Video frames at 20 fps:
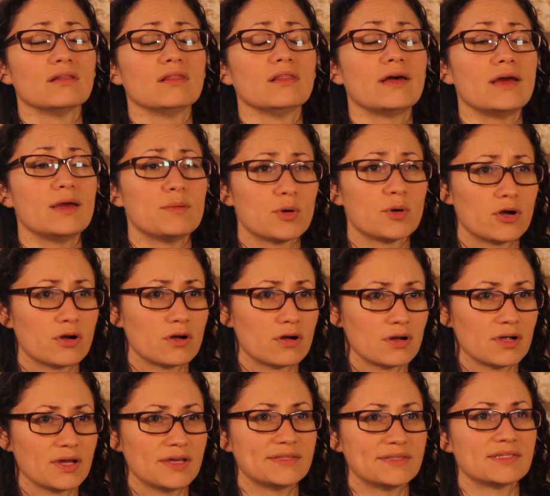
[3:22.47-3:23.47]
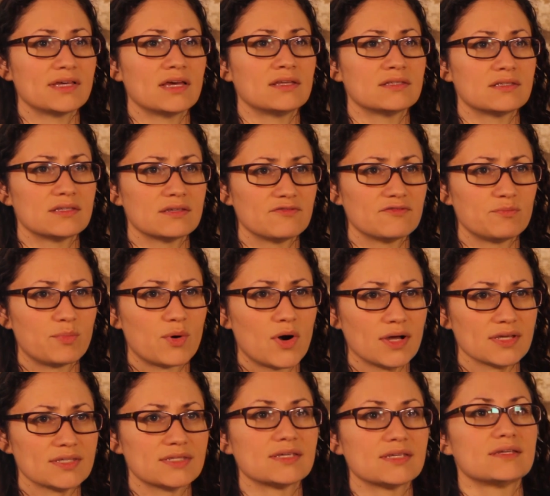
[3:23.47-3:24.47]
labor-intensive
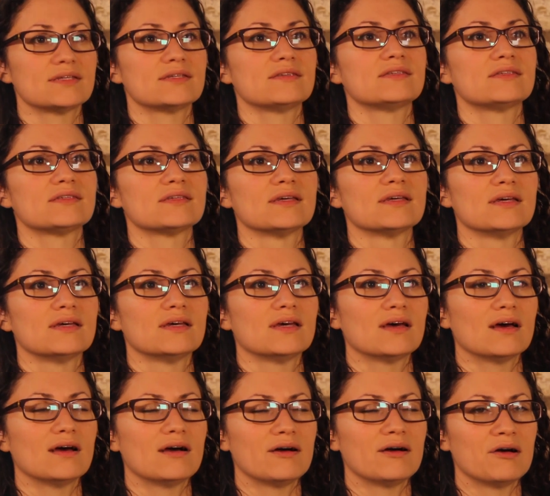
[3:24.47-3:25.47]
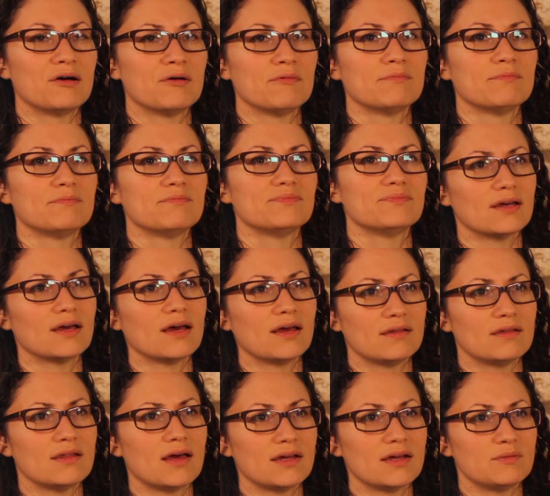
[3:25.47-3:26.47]
process,
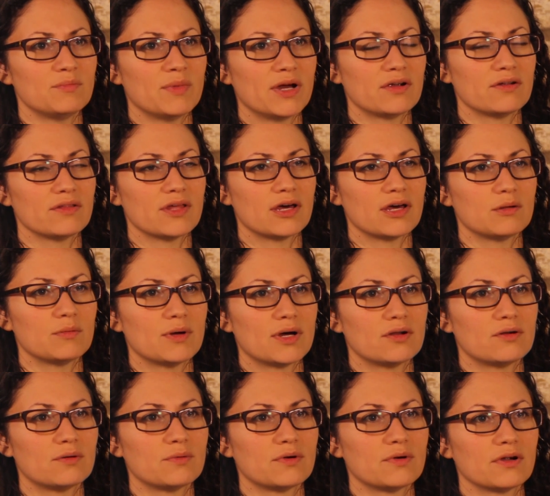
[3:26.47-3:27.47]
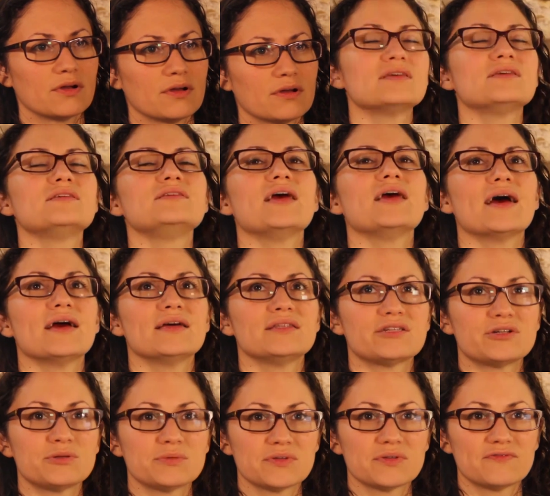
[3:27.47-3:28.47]
I admire that about her work. Yeah, in
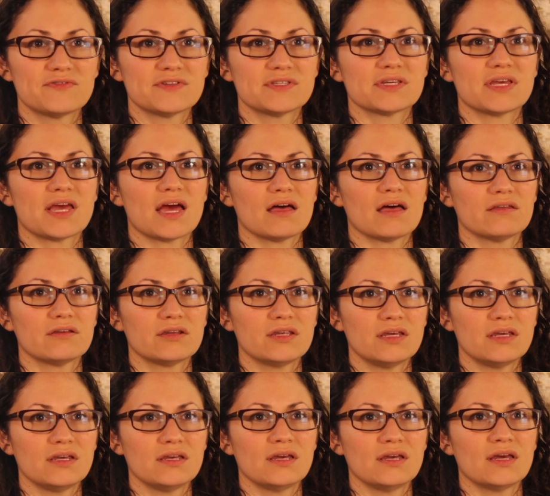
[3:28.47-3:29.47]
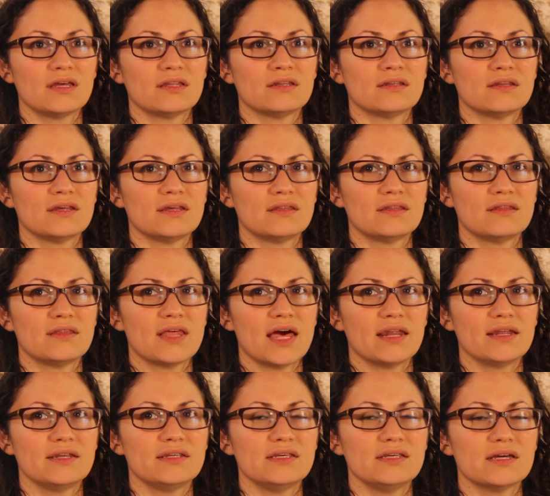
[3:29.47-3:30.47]
terms of physicality and that
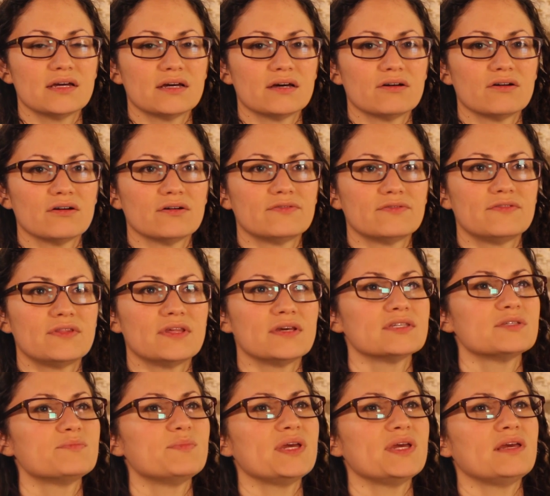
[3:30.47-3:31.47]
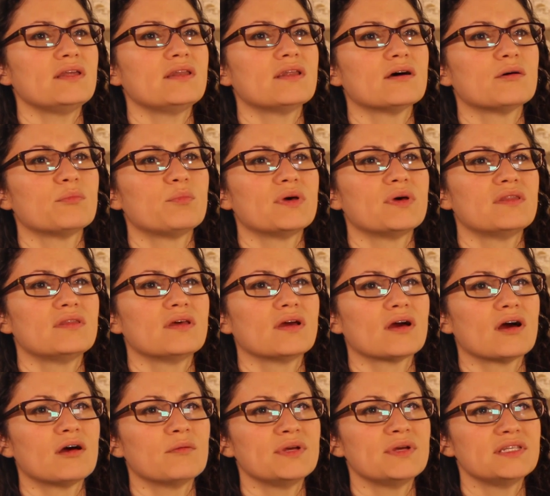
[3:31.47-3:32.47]
idea of things being up and then
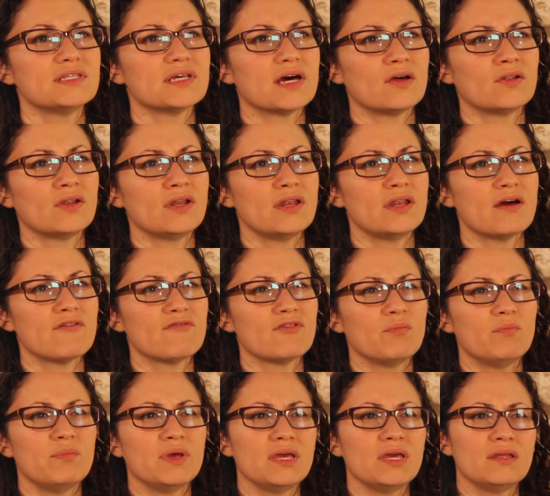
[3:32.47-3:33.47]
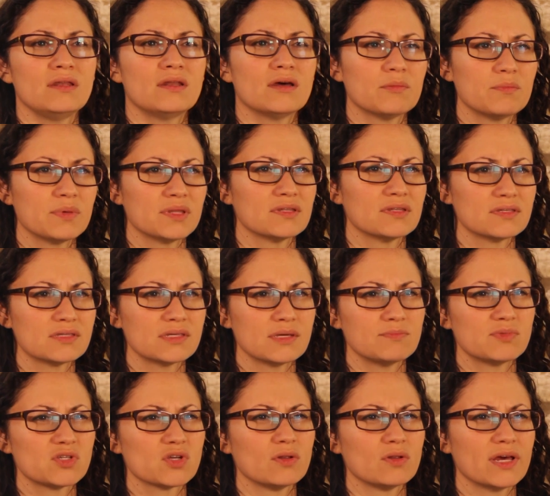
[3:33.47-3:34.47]
coming down and never being up in the
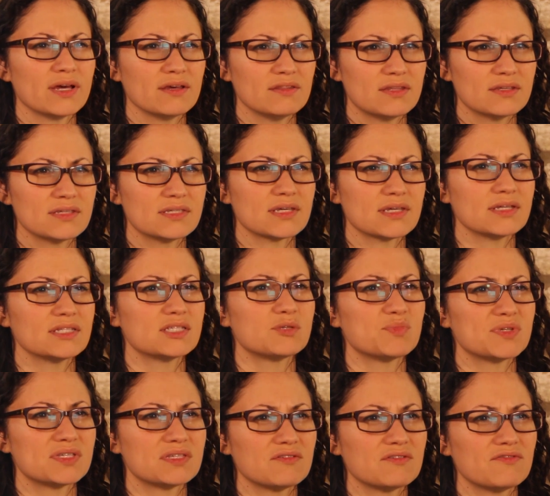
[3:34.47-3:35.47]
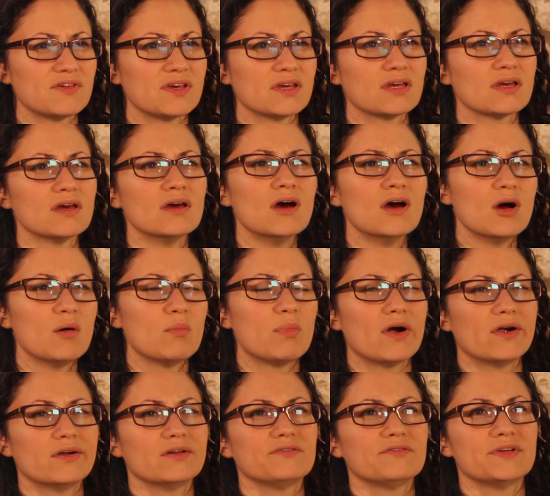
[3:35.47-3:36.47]
same, so like the site-specific
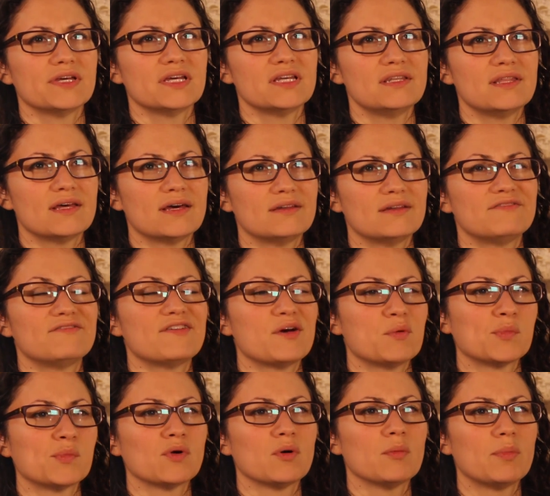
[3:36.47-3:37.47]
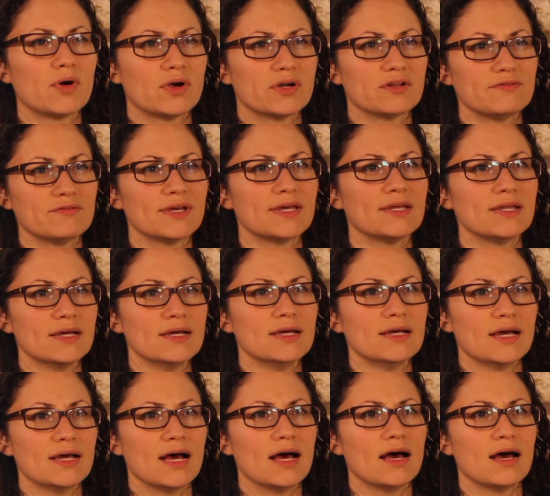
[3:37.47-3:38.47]
part of it, that ephemeral part of it,
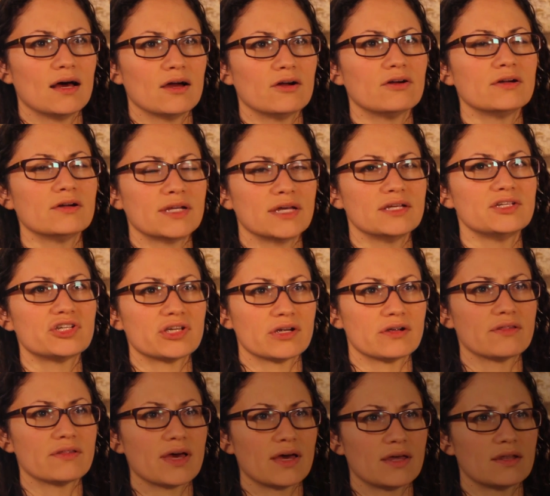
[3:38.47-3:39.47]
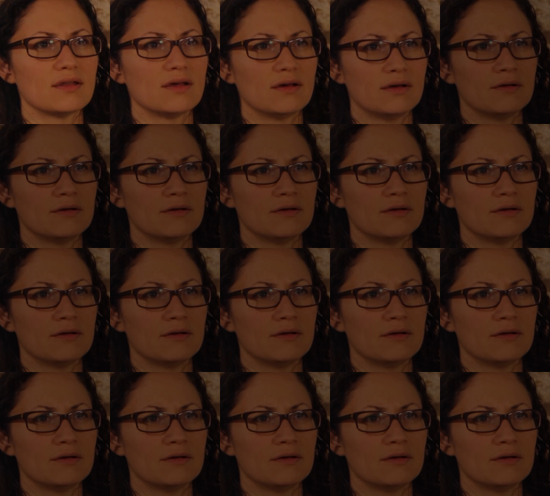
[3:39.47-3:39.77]
her and I share that.